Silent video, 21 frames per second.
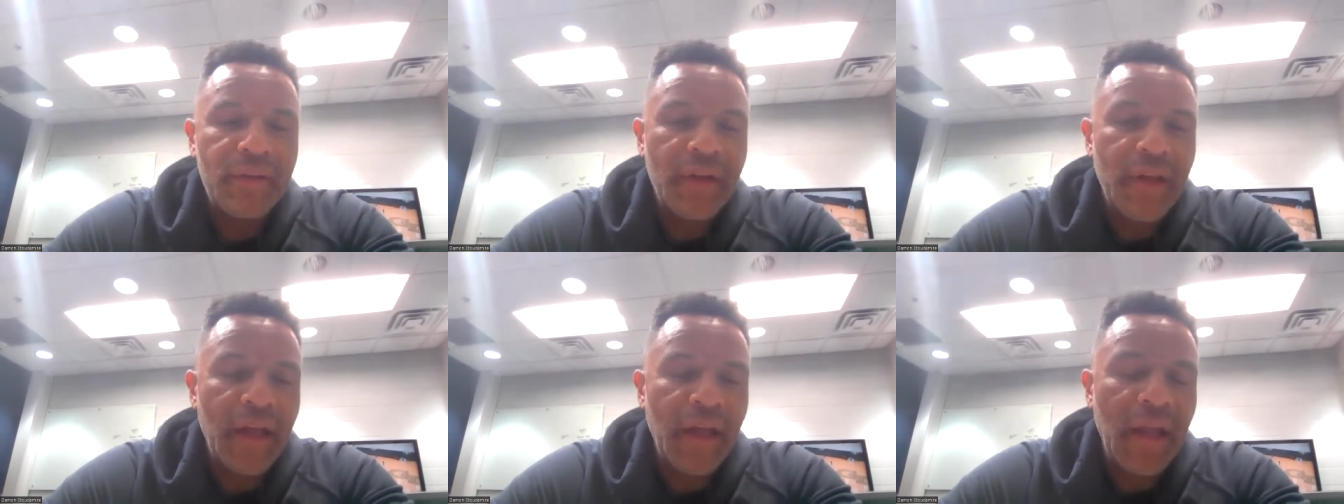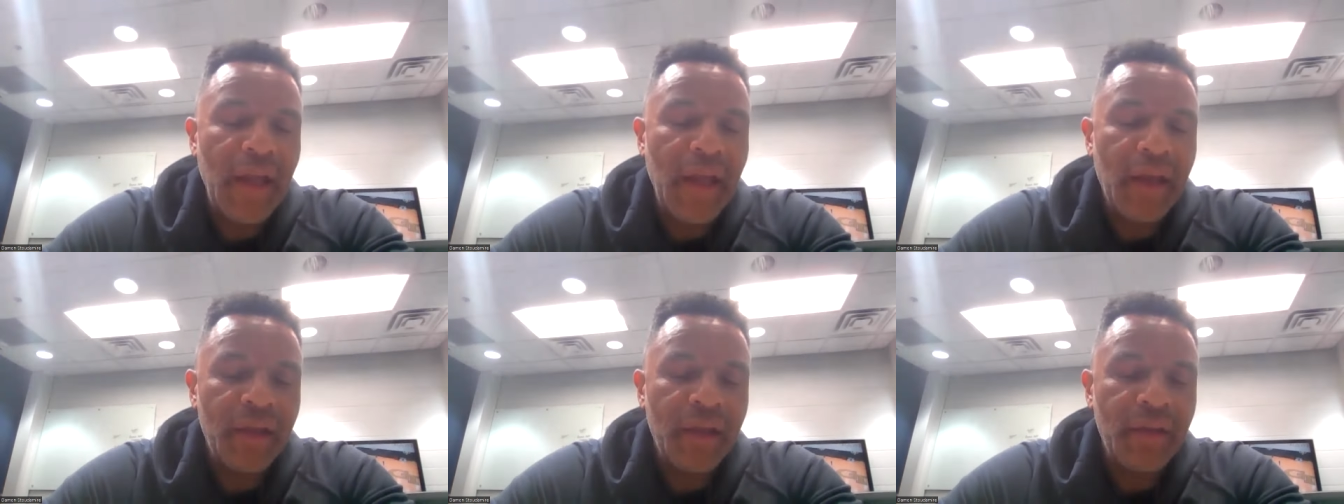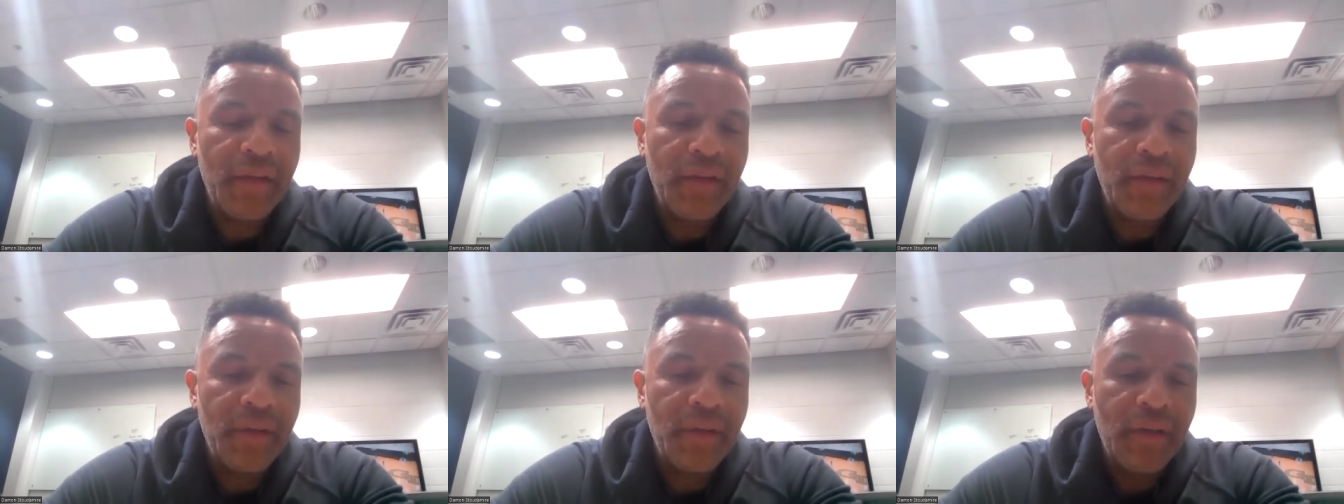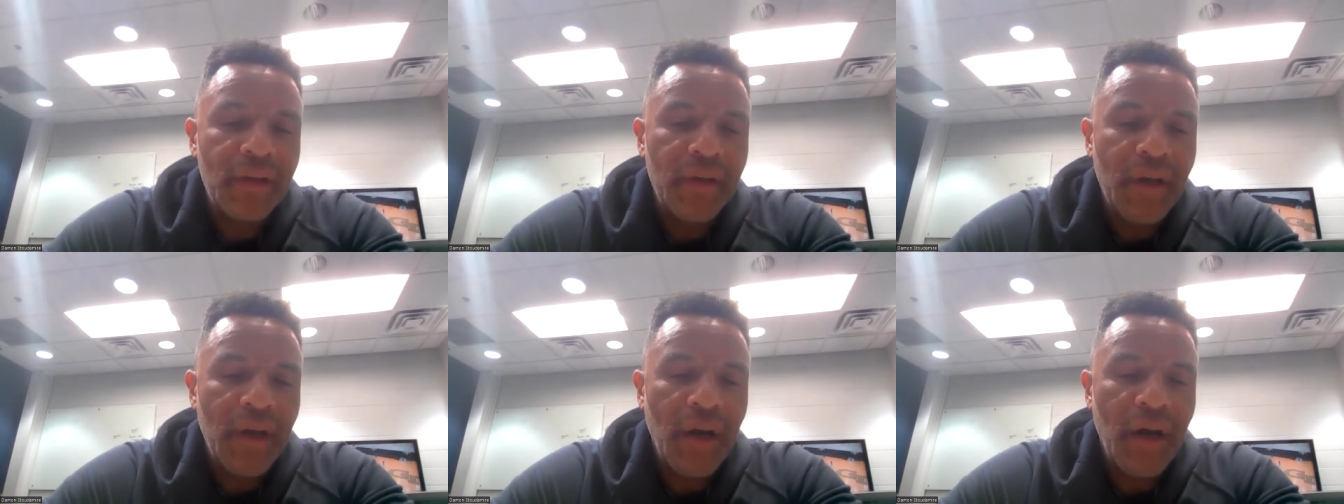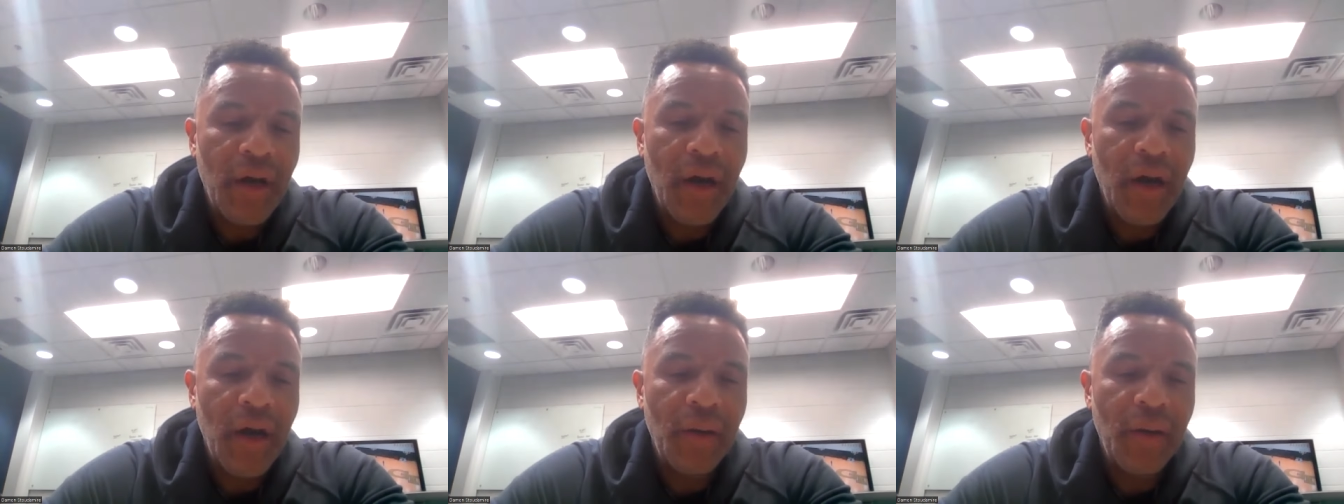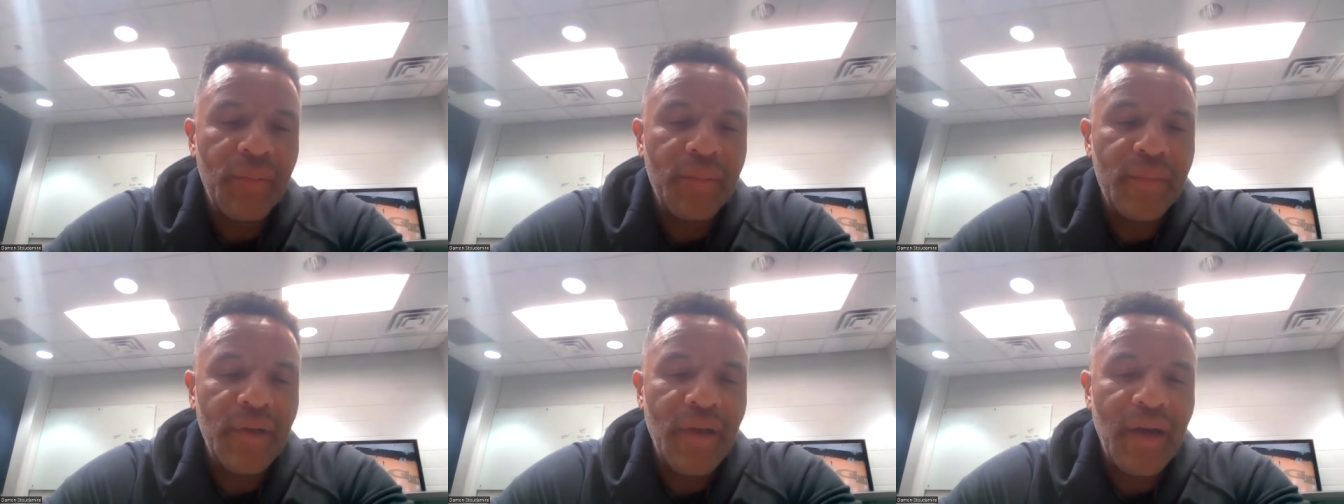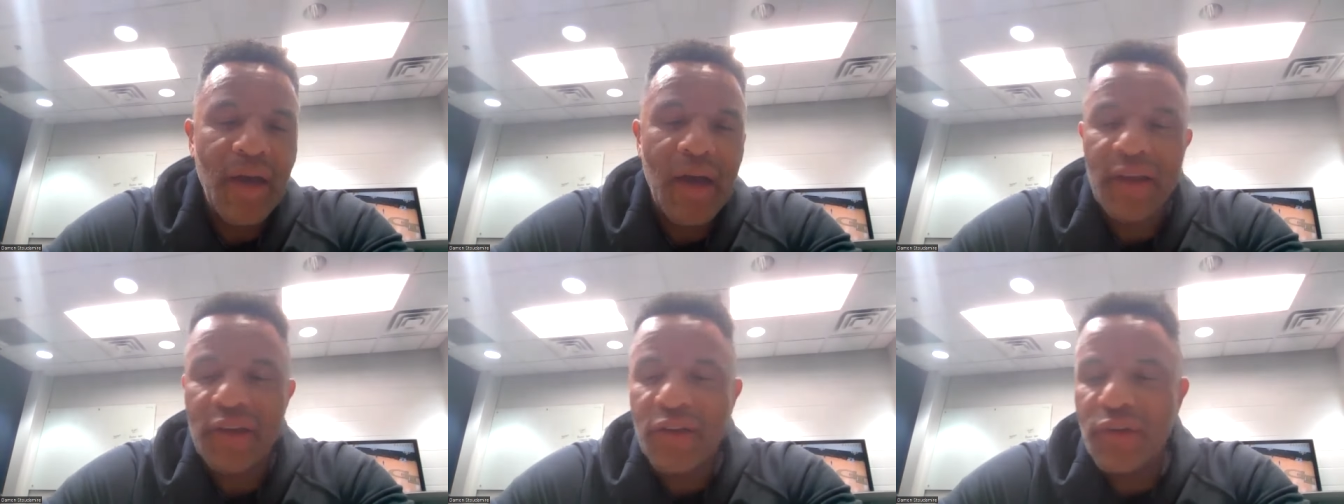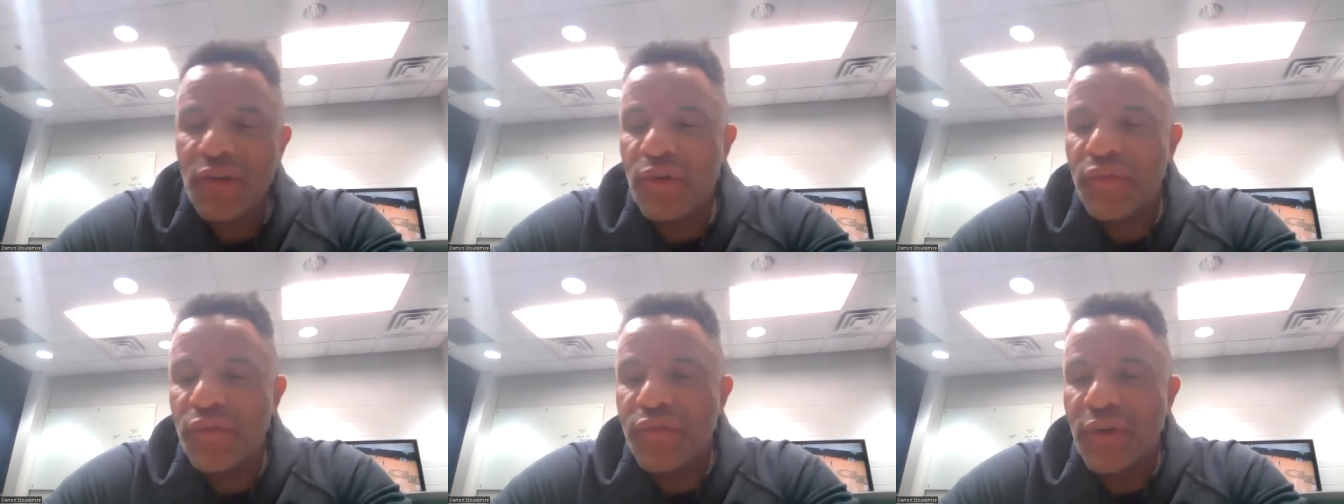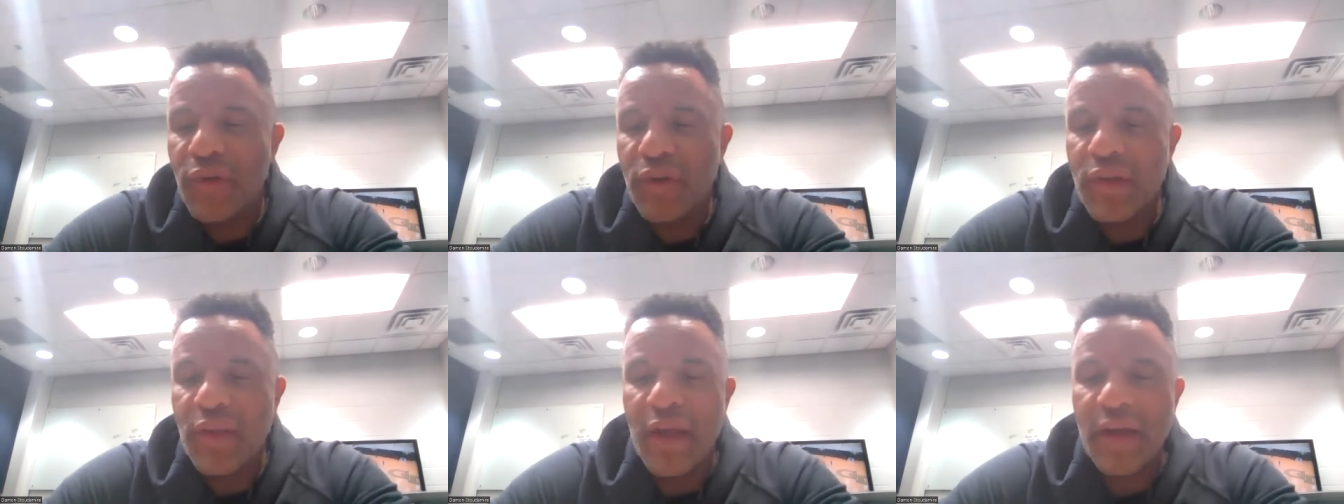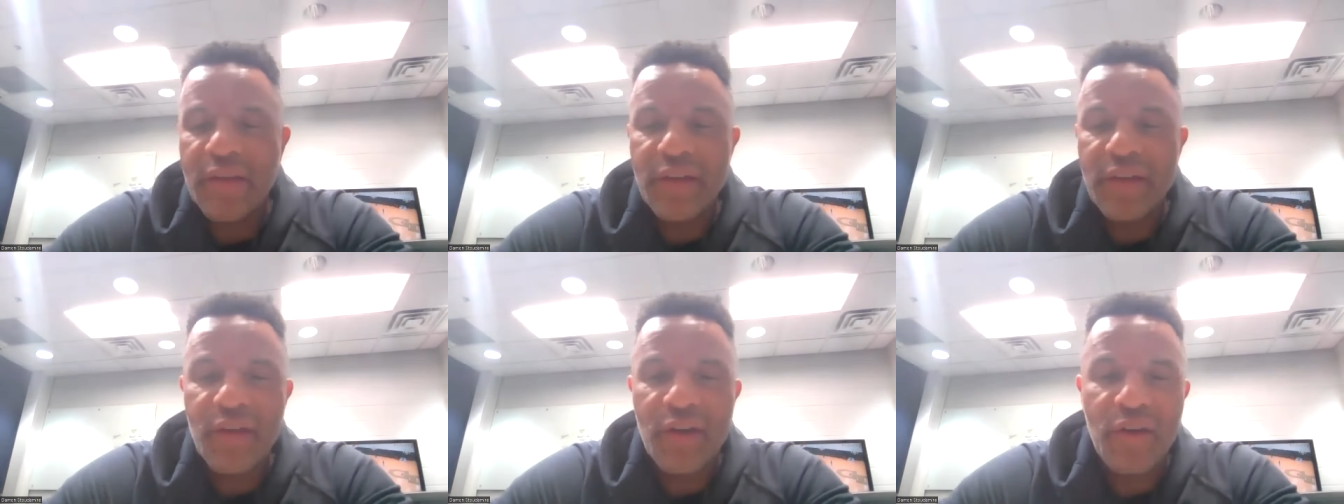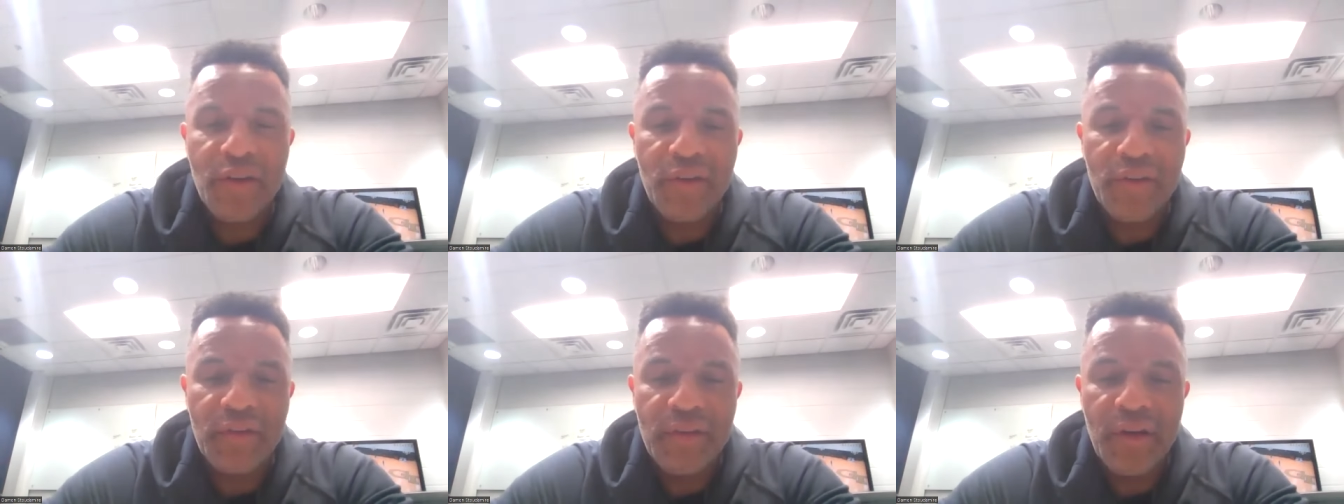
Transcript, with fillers: in, um, I do feel like there